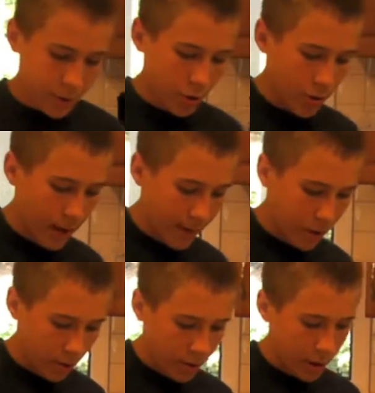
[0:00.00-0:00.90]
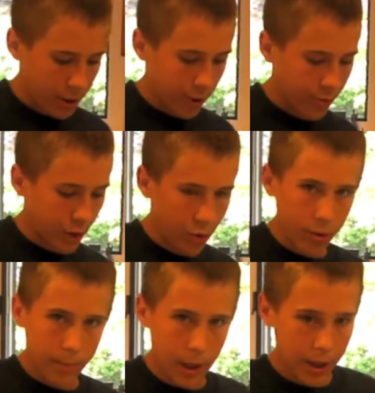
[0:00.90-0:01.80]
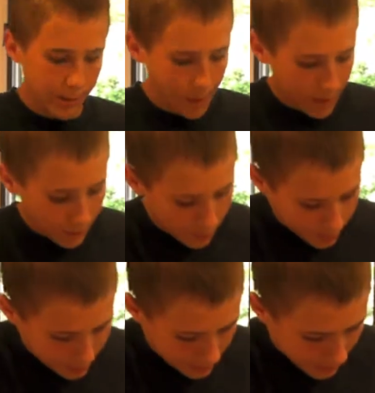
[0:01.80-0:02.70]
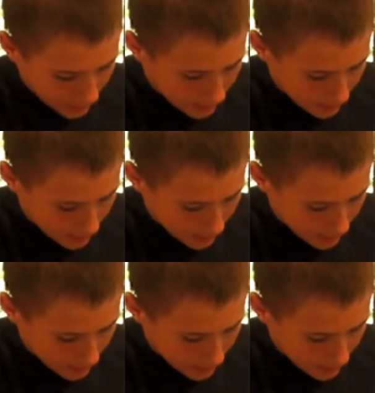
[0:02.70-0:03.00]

sure you have it all done, you go to the bottom, and if you can see any